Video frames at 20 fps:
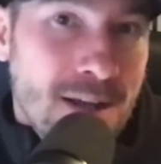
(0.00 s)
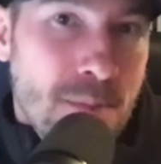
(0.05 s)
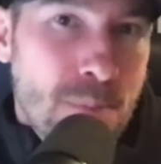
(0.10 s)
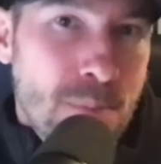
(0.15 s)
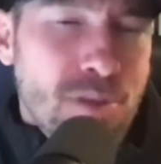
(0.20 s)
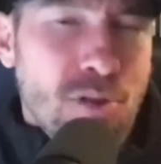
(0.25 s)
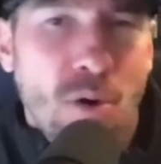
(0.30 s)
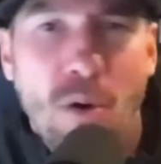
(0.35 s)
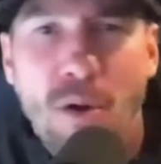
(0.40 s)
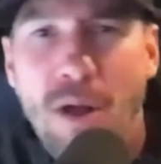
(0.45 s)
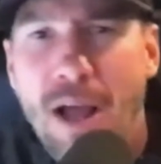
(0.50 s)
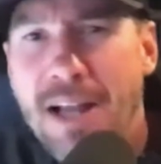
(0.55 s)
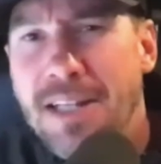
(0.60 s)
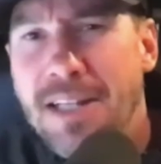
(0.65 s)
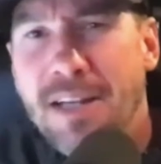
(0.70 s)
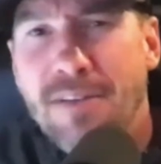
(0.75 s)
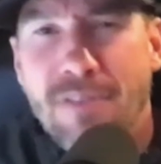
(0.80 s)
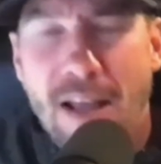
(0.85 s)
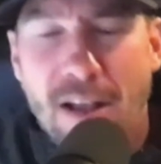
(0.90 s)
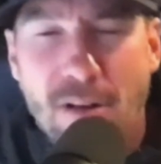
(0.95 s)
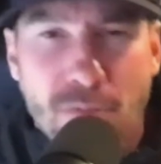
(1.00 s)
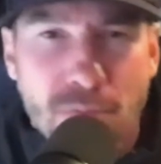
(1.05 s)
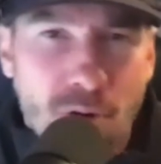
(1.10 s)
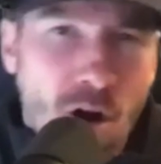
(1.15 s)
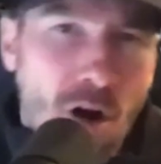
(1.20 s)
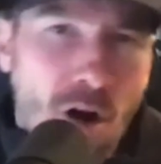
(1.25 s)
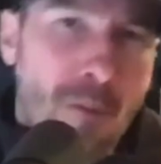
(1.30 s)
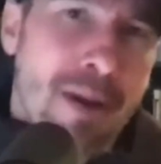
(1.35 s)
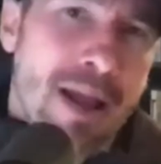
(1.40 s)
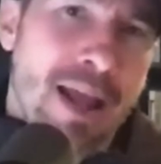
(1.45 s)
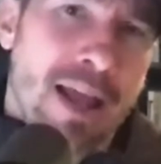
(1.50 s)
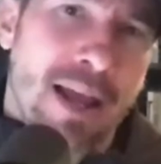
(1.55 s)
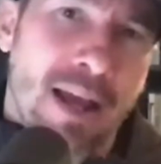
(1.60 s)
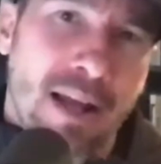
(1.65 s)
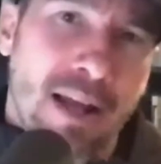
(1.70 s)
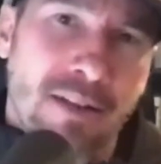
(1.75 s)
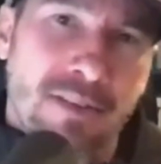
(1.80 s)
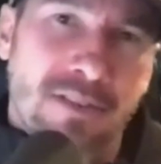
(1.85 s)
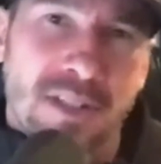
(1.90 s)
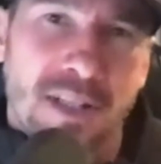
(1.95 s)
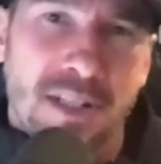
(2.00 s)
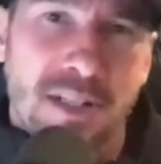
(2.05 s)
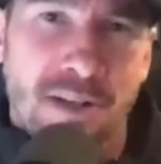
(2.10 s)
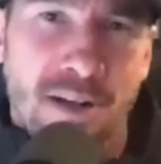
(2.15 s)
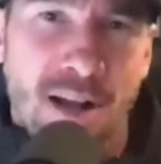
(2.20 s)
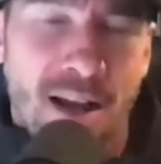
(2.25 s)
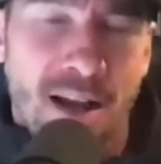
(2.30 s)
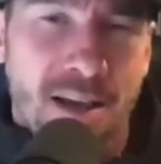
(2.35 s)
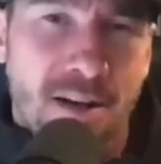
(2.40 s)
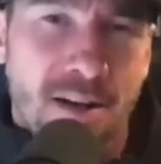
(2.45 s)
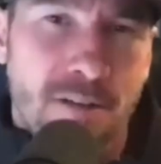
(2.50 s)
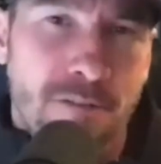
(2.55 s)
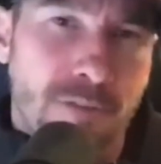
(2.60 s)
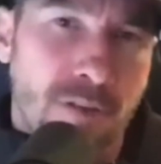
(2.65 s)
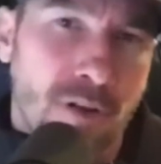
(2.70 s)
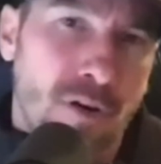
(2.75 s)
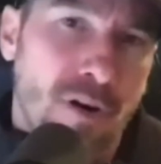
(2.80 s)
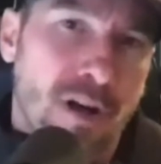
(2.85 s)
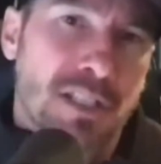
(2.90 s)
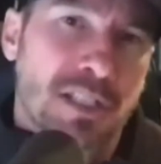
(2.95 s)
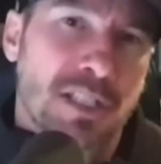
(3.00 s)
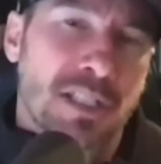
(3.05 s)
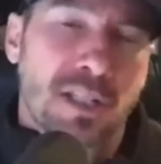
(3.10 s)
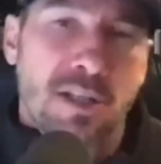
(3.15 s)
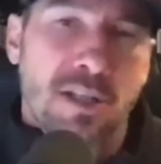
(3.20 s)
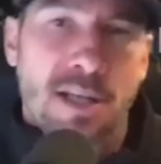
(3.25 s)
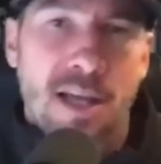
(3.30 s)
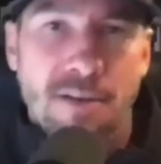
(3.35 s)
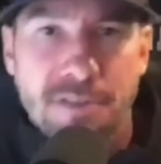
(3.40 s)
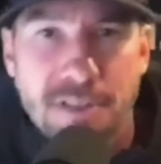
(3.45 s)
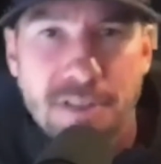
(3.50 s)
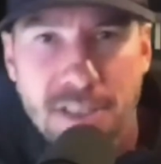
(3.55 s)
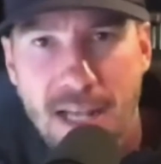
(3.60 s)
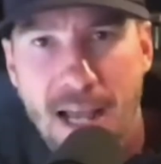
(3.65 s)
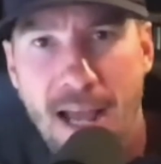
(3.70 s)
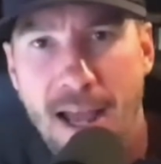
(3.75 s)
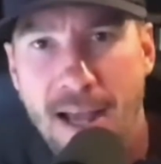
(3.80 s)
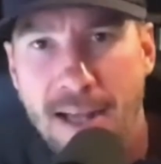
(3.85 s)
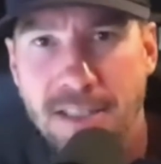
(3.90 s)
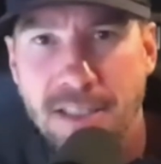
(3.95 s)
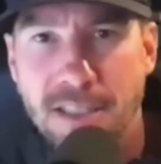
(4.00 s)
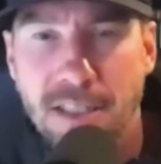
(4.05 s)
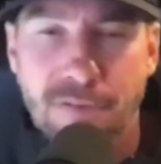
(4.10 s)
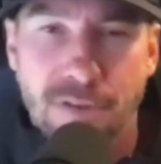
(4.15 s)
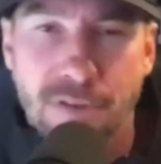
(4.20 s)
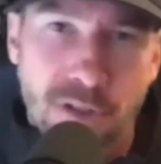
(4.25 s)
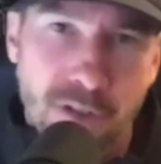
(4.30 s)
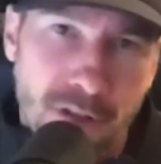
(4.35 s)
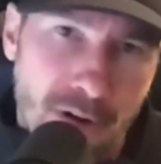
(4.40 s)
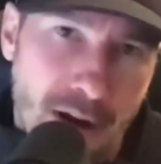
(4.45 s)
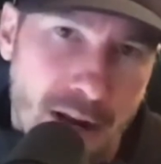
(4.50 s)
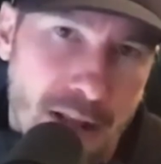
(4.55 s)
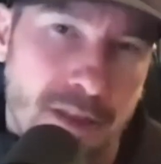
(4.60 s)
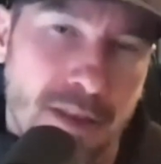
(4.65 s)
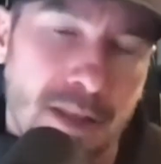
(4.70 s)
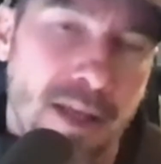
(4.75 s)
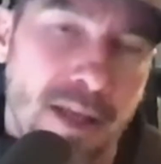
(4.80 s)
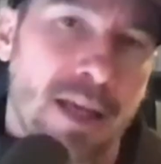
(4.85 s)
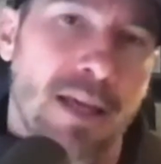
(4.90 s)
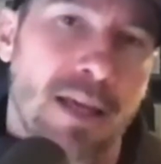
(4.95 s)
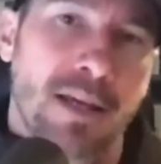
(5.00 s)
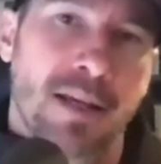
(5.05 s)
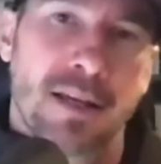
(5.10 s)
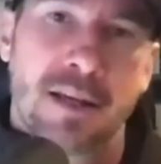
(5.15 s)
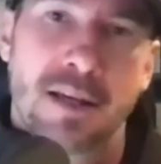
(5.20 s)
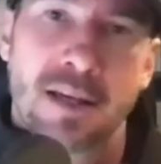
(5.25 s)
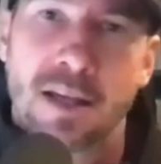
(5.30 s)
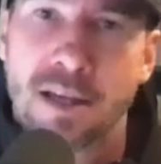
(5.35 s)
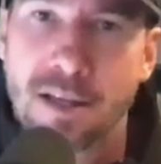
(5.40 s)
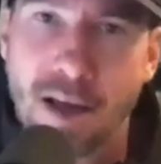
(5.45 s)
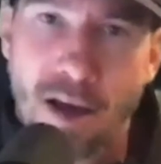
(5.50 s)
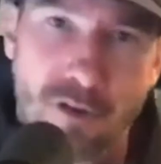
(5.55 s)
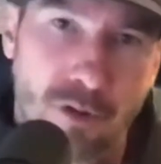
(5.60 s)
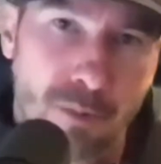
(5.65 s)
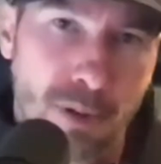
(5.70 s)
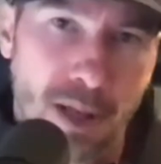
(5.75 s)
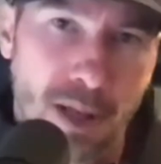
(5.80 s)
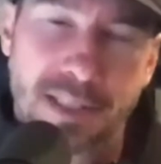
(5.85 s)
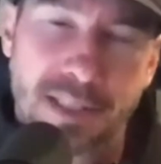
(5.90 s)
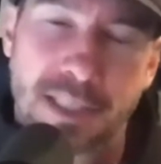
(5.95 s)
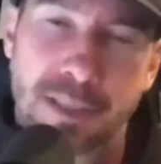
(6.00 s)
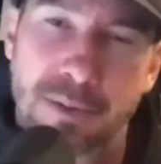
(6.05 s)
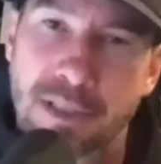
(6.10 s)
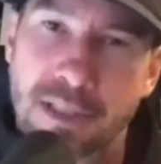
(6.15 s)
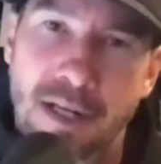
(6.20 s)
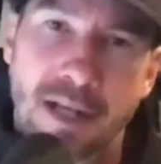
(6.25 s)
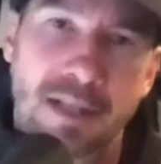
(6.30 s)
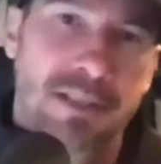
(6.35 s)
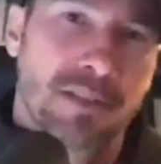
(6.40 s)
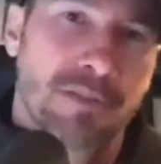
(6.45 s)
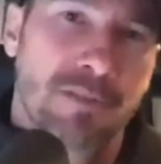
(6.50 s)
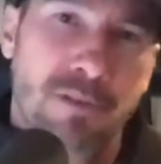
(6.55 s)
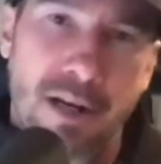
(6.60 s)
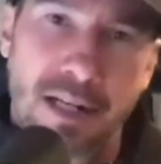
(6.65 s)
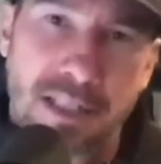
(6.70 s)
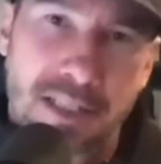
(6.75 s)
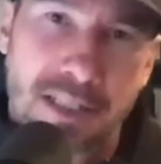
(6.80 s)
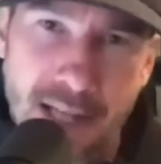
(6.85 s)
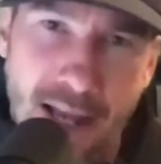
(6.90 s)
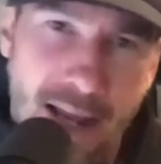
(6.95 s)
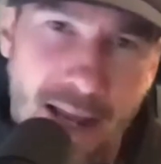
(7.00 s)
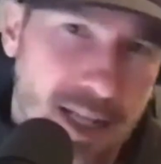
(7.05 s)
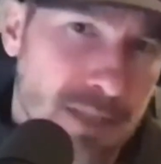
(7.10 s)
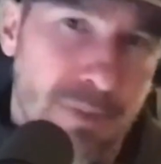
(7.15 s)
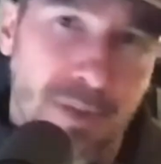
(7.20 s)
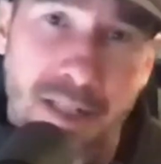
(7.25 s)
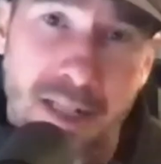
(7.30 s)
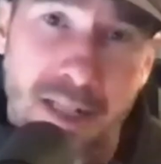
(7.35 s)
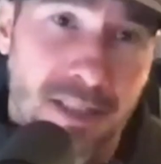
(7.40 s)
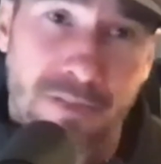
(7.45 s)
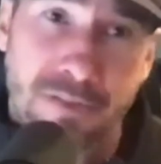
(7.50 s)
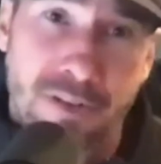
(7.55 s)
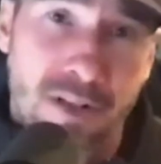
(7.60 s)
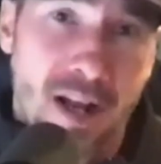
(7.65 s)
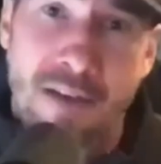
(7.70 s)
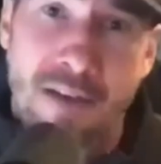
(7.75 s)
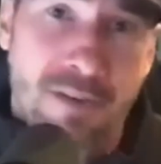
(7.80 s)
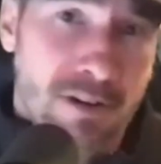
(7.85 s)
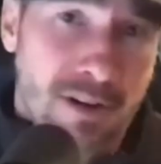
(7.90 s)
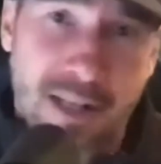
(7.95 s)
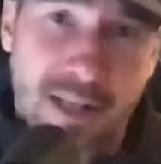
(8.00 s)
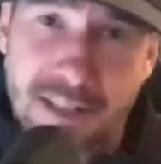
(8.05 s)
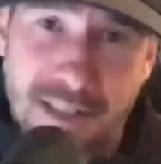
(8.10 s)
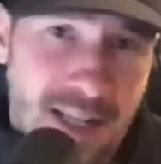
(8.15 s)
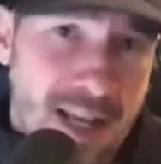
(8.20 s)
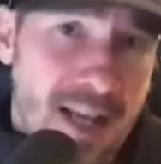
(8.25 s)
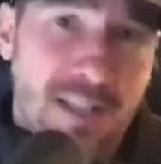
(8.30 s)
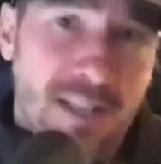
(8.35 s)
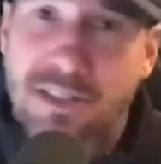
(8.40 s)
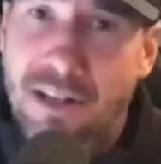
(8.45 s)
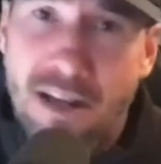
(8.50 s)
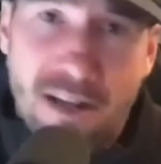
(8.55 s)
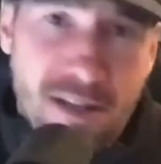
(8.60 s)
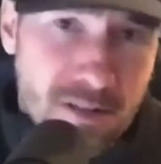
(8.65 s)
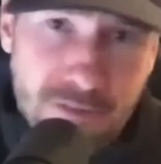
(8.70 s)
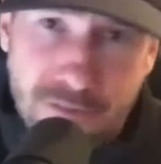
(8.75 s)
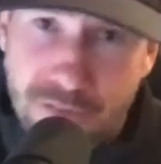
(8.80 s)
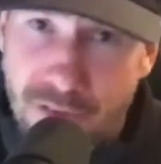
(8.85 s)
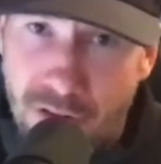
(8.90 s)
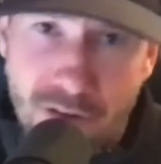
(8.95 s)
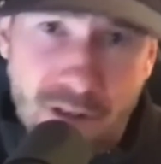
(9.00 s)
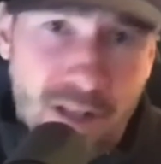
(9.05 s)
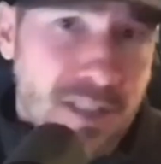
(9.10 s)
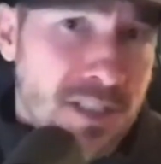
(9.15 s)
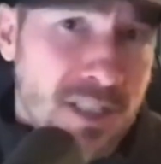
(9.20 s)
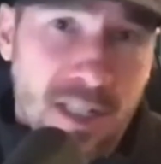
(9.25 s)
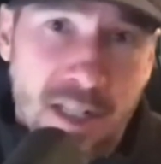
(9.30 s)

But the whole idea of like romance, and you're not going to flourish until you have sex, and if you do the right thing, God will bless you with tons of great sex, because if you're not having great sex, you're not going to flourish.